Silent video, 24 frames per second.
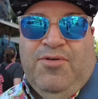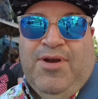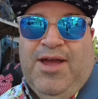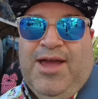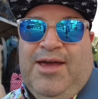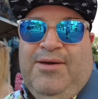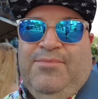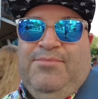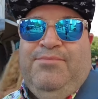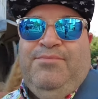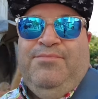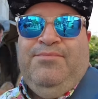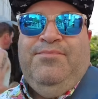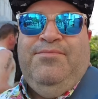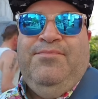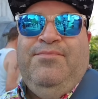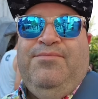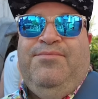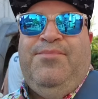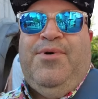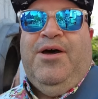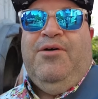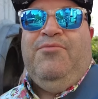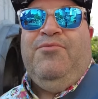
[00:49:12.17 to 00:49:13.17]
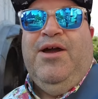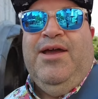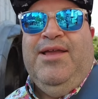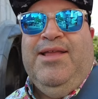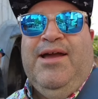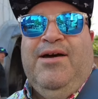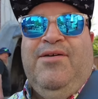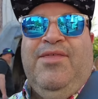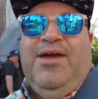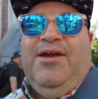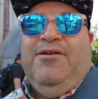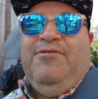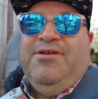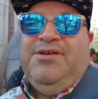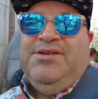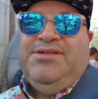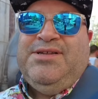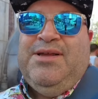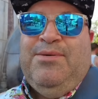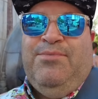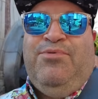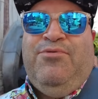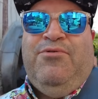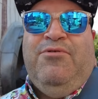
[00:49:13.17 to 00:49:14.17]
wrap, but right now the area is
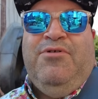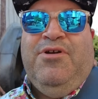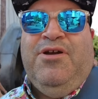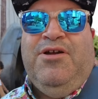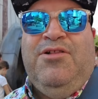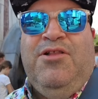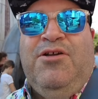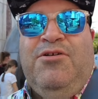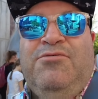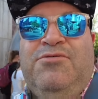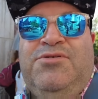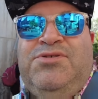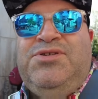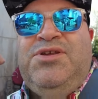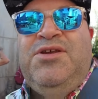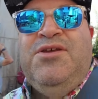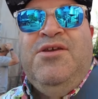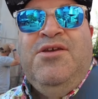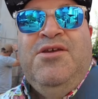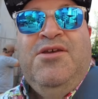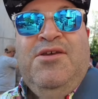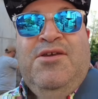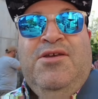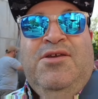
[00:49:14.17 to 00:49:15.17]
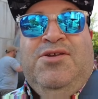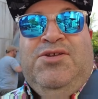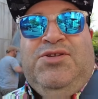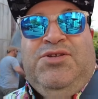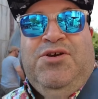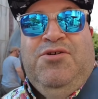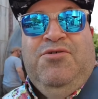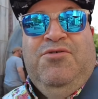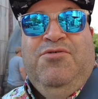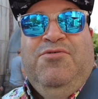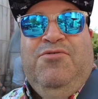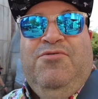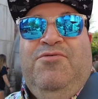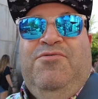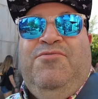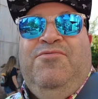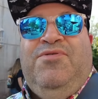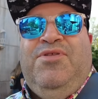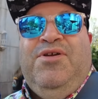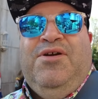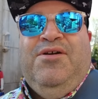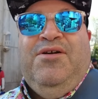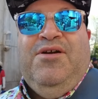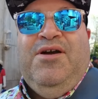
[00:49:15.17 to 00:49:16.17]
temporarily closed. So
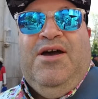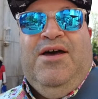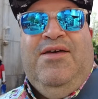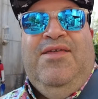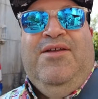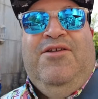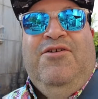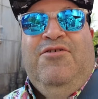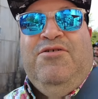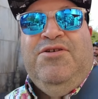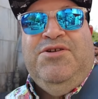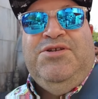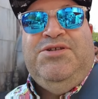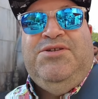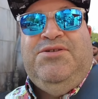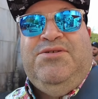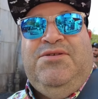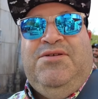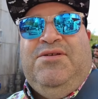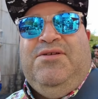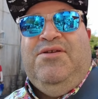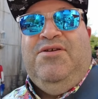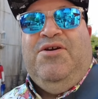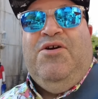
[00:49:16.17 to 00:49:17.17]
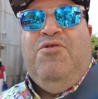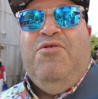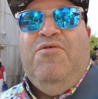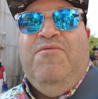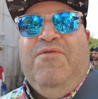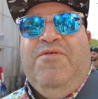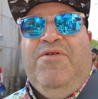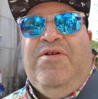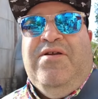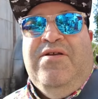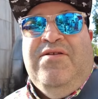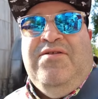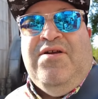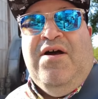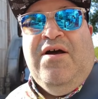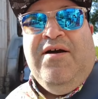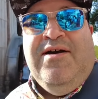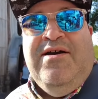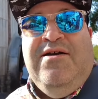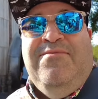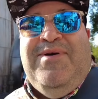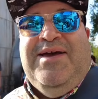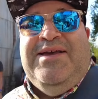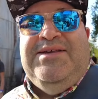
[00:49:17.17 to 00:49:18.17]
uh, they told us to go over to
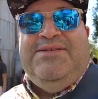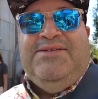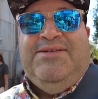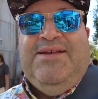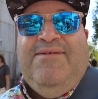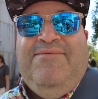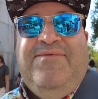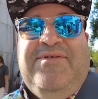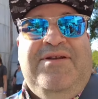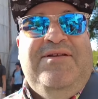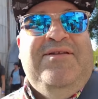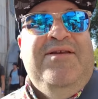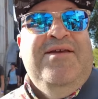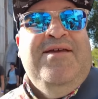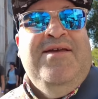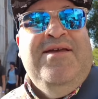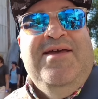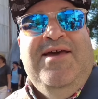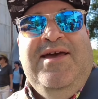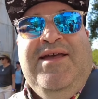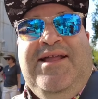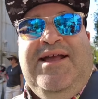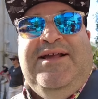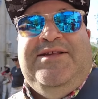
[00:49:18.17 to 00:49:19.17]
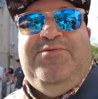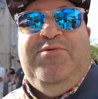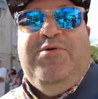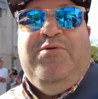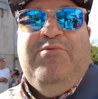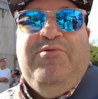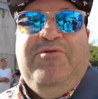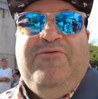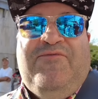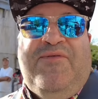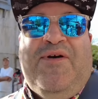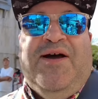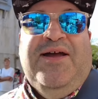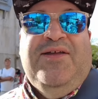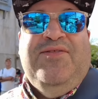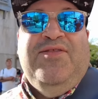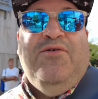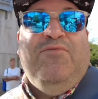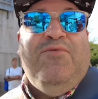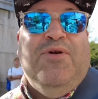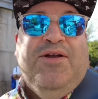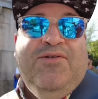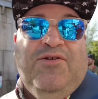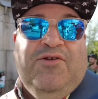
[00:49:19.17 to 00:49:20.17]
Docking Bay 7, and that's where we'll find
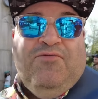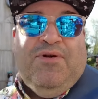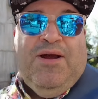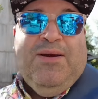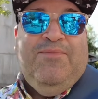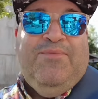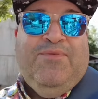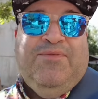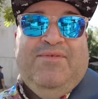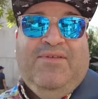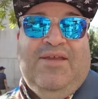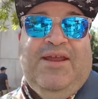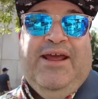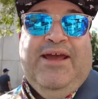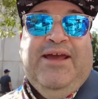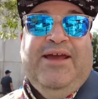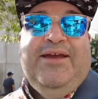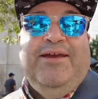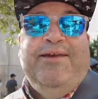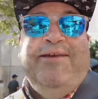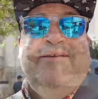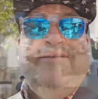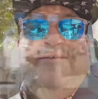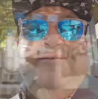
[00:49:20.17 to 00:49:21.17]
the Ronto wraps today.